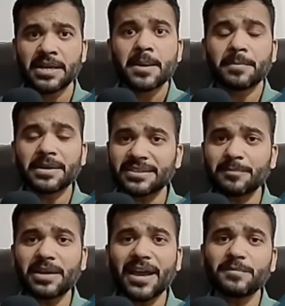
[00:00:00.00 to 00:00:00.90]
But
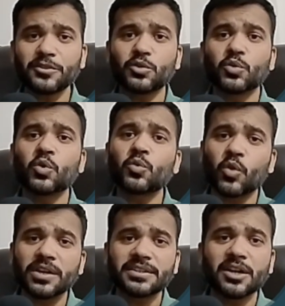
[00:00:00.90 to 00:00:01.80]
sometimes you don't
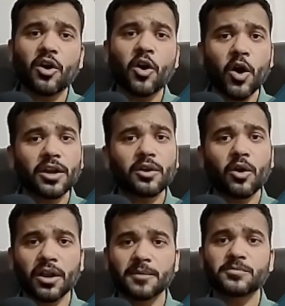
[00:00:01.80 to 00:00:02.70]
want the all
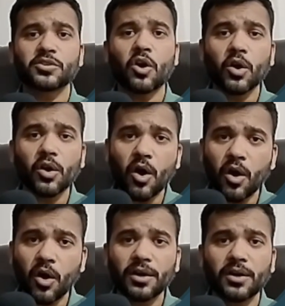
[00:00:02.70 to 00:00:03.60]
columns,
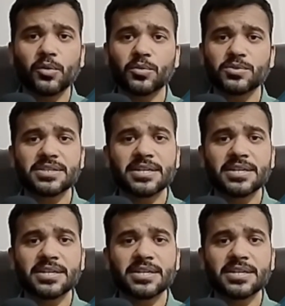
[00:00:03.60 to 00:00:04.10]
all rows,